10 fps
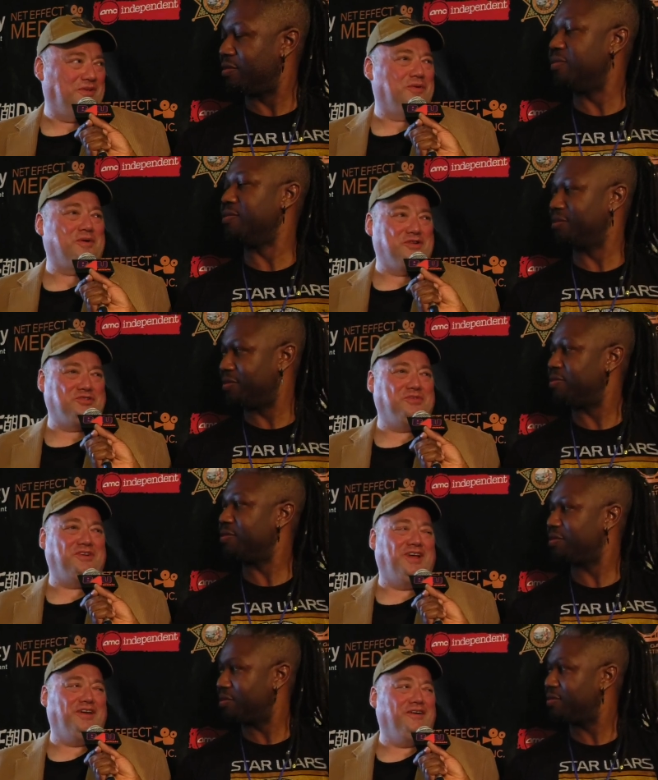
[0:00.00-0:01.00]
Speaker 1: one location to
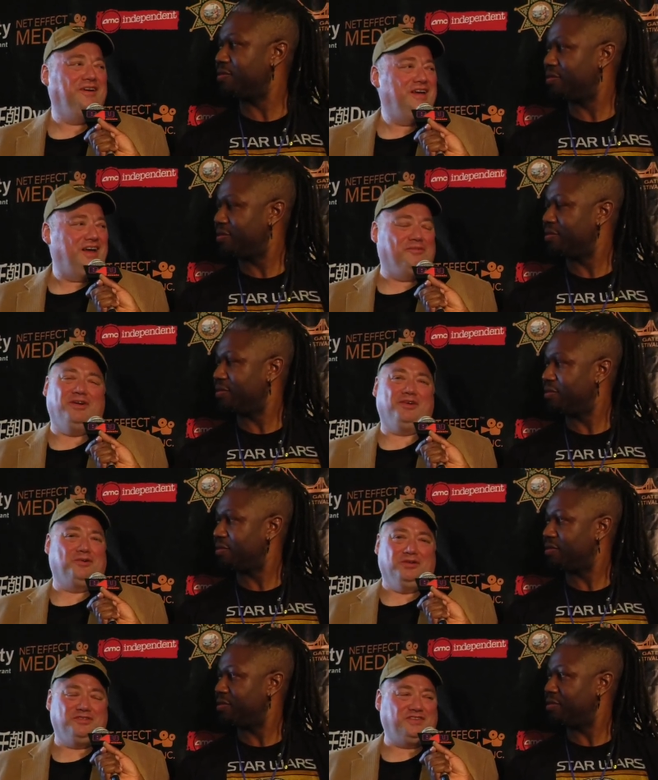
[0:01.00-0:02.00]
another. And one of the
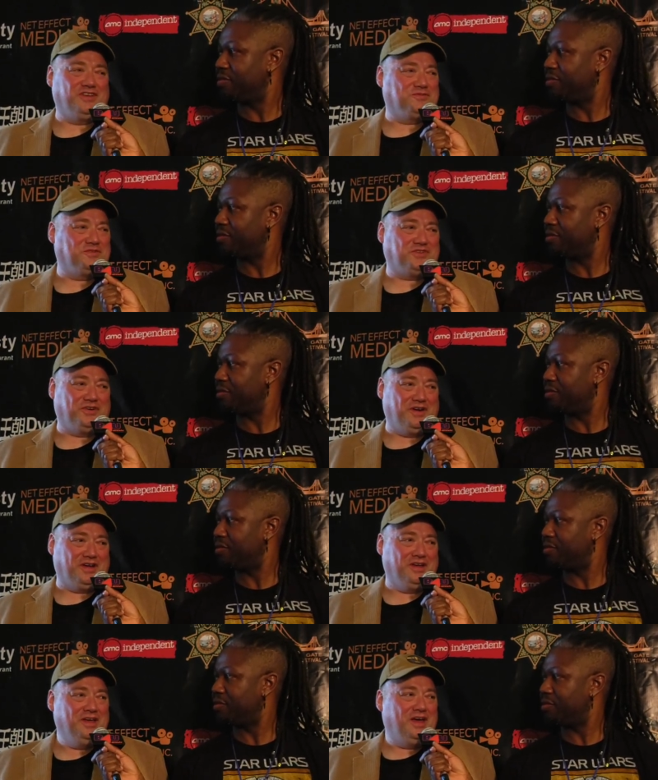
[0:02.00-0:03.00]
coolest things was
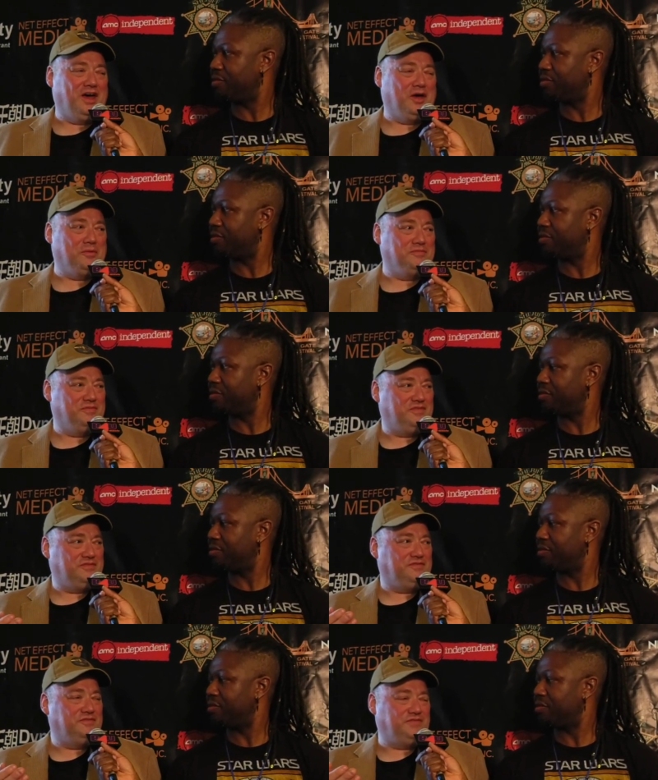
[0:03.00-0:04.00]
hearing um,
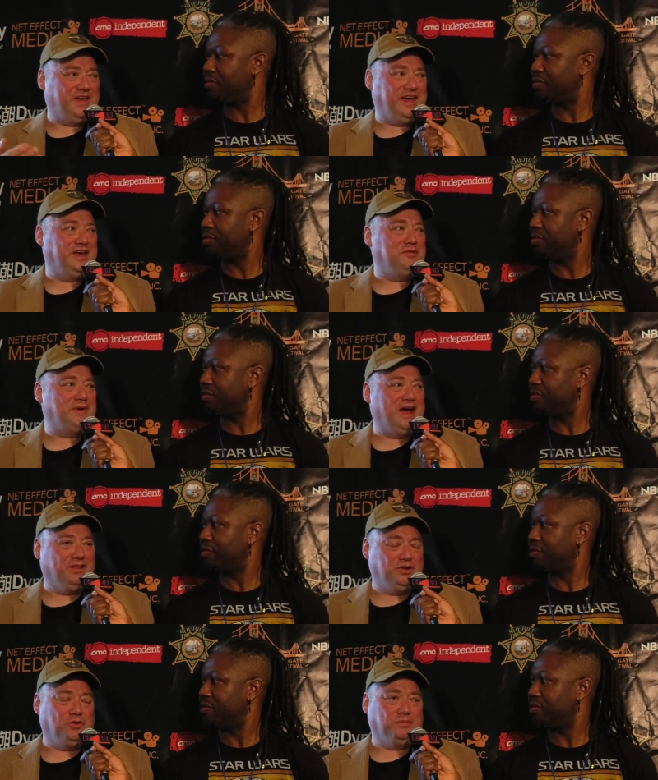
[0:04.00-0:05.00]
Fay and
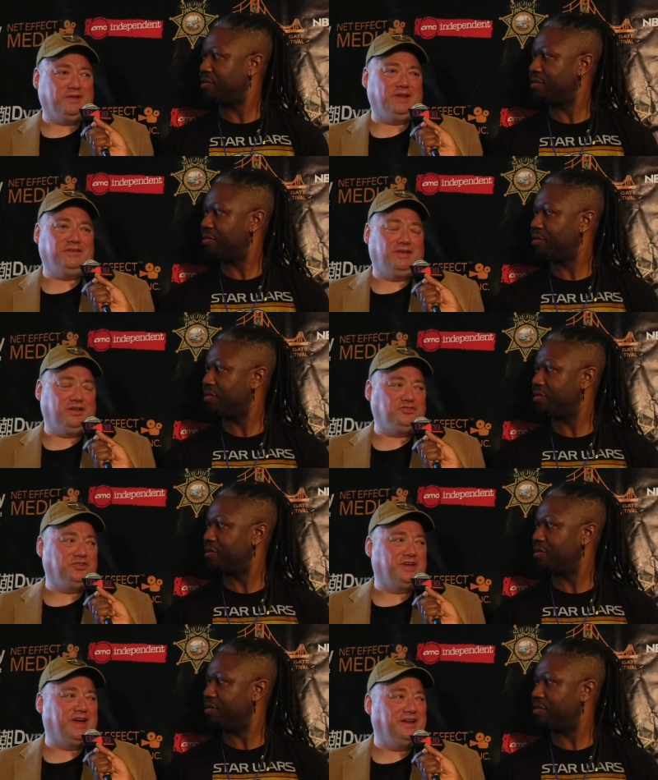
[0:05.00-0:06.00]
Madeline, who played uh,
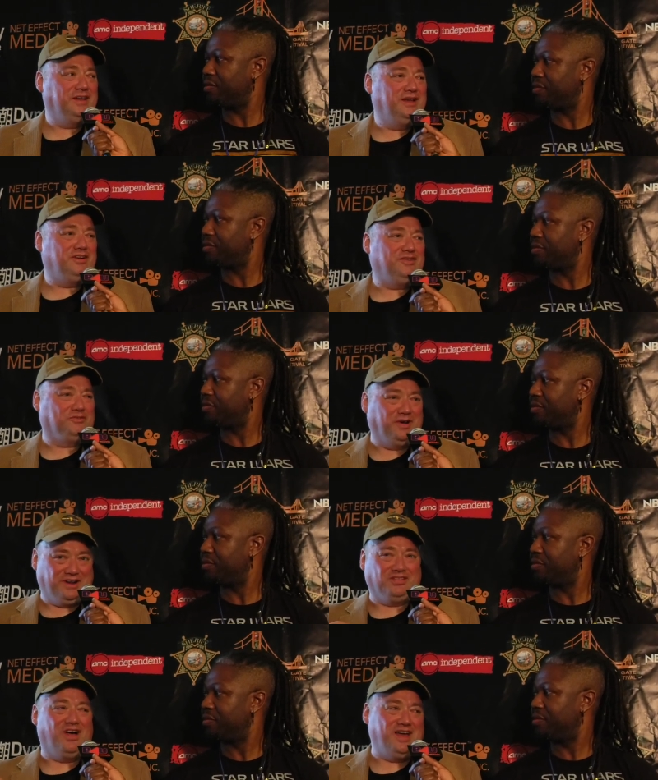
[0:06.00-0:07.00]
Juliet,
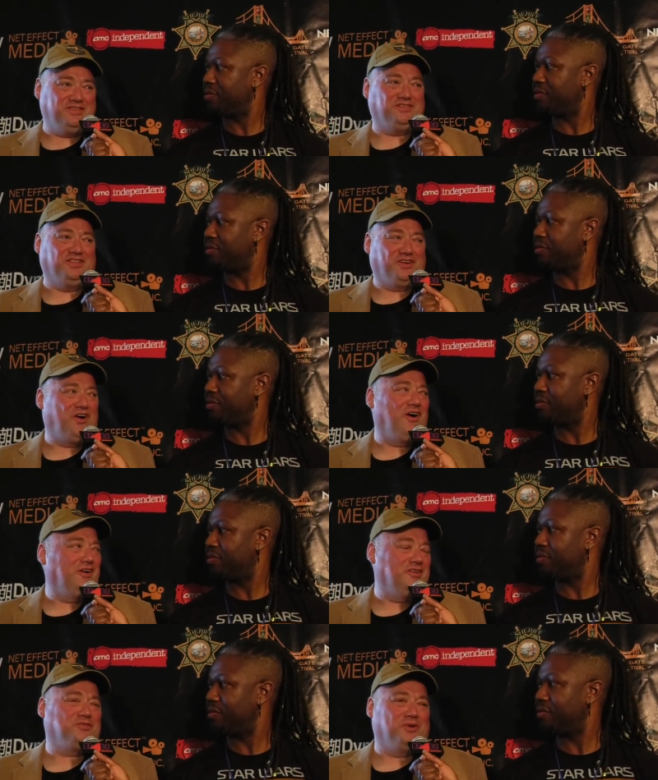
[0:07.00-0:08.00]
running lines in the
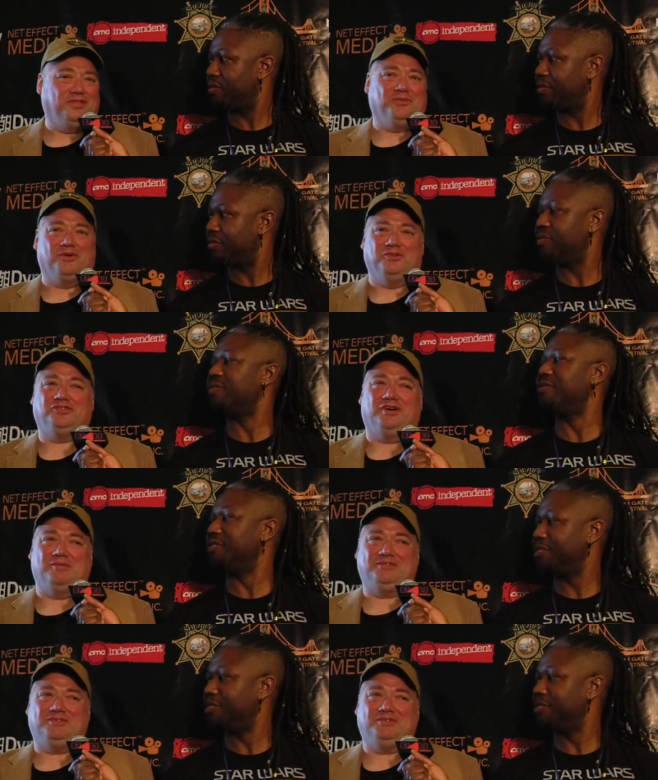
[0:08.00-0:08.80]
cars or on the road trip.